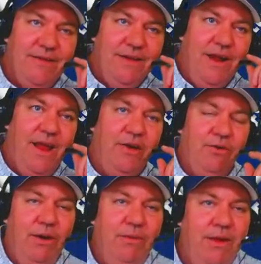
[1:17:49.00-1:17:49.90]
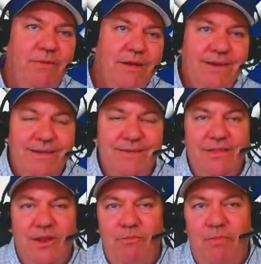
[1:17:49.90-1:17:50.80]
And I agree with him because the
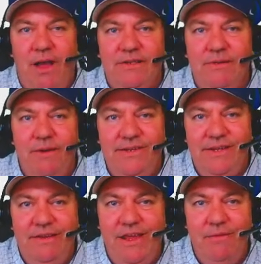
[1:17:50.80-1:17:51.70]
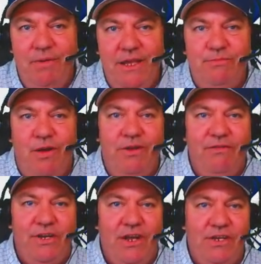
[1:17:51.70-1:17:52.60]
little box on my TV, the baseball
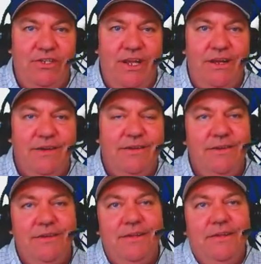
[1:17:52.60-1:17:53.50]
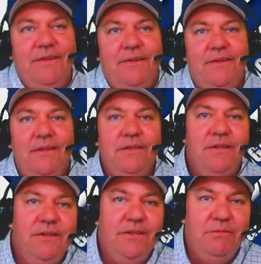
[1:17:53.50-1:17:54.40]
never touched it.
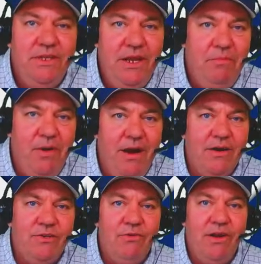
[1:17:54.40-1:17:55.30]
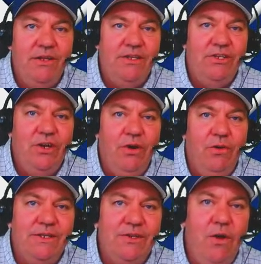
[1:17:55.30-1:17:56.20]
But the umpire's running this show,
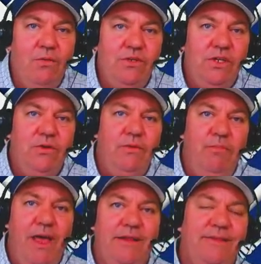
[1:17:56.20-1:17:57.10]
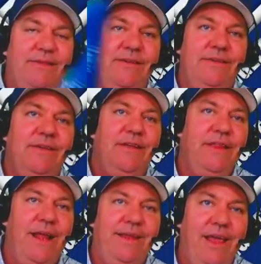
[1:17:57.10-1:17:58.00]
and it's 0-2 to Betts.
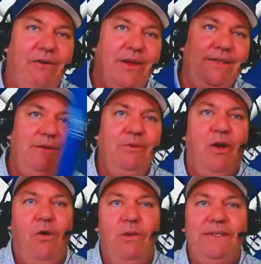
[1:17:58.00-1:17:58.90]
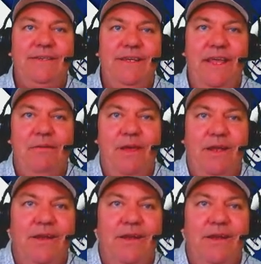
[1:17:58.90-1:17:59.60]
That count I seem to always see him in.